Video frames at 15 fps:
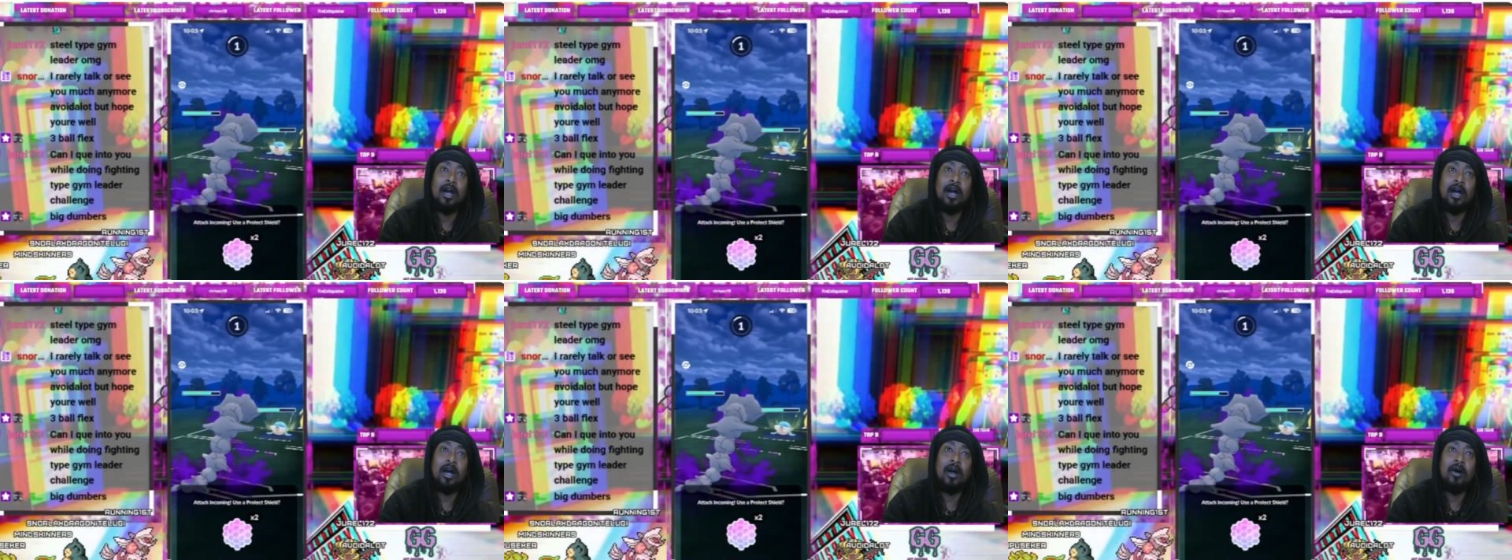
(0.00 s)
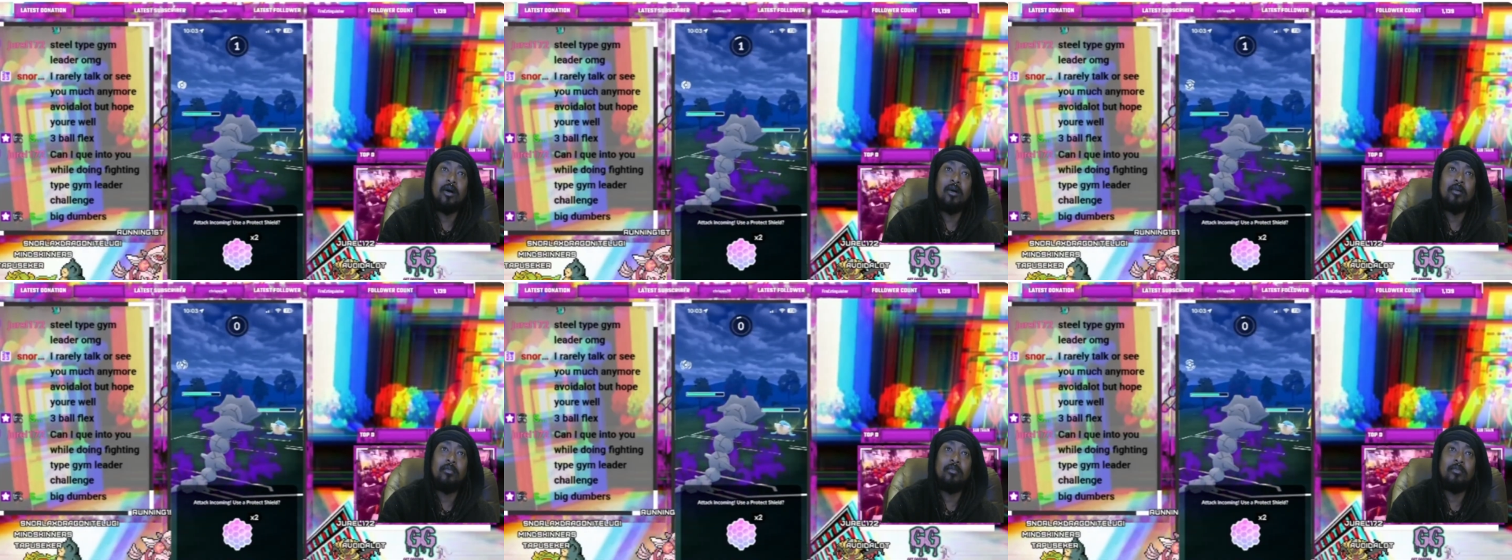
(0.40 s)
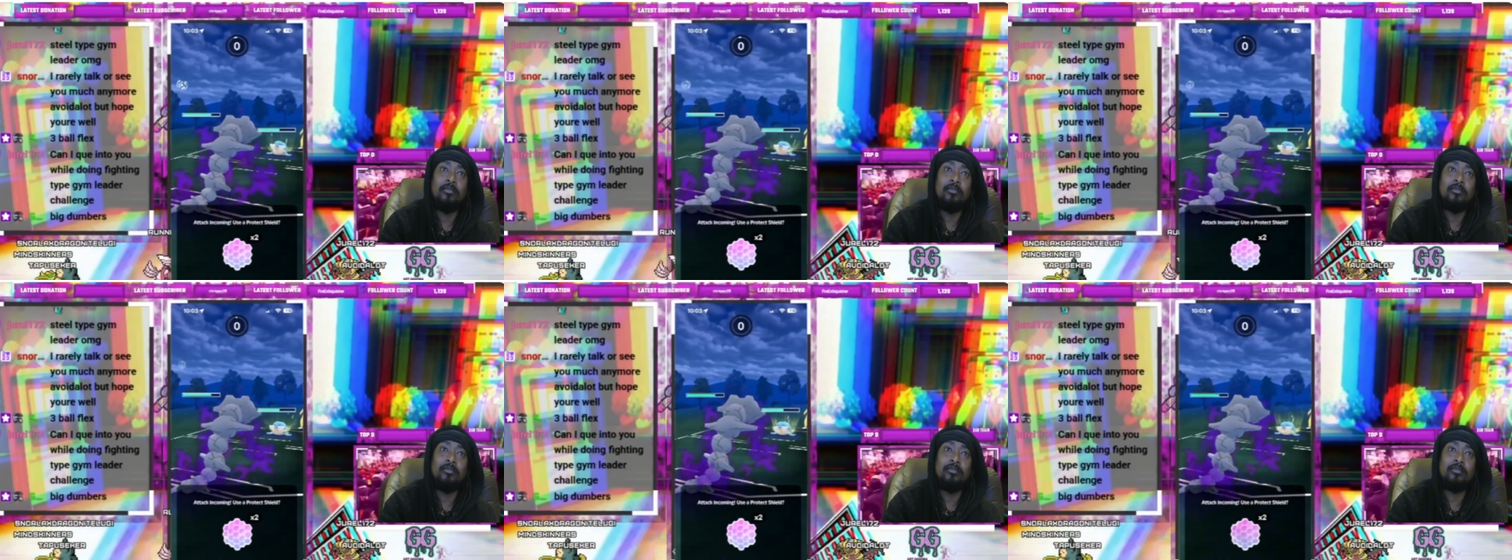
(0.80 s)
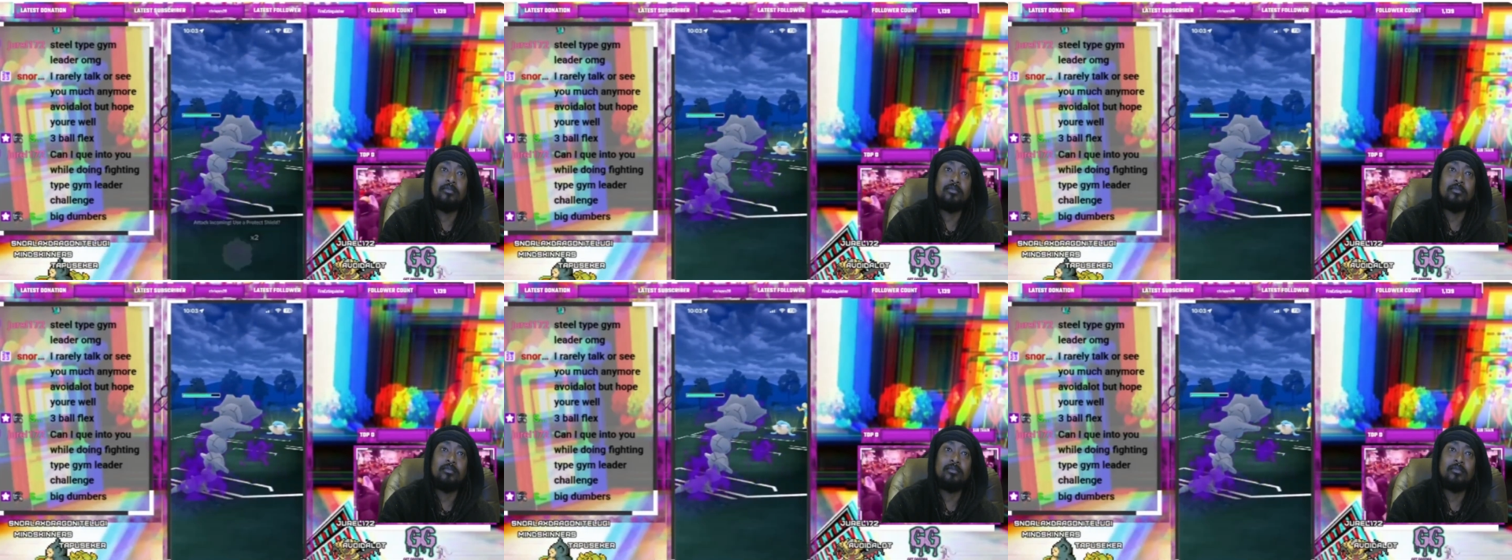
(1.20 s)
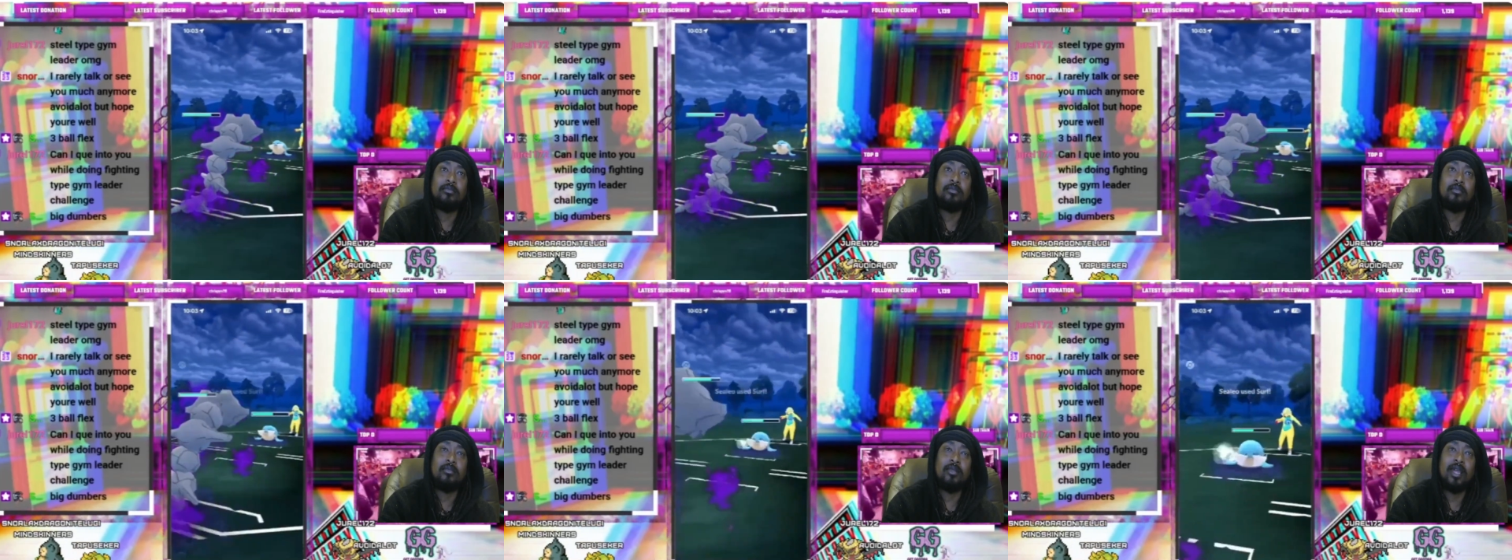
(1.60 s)
I
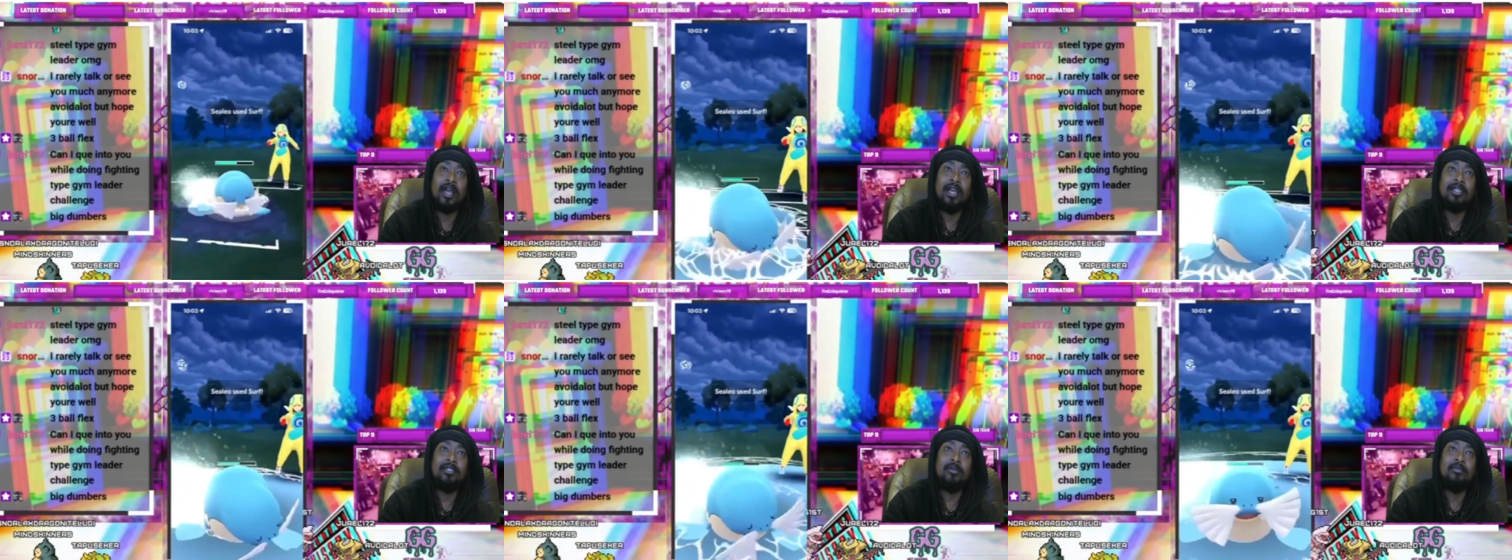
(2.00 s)
end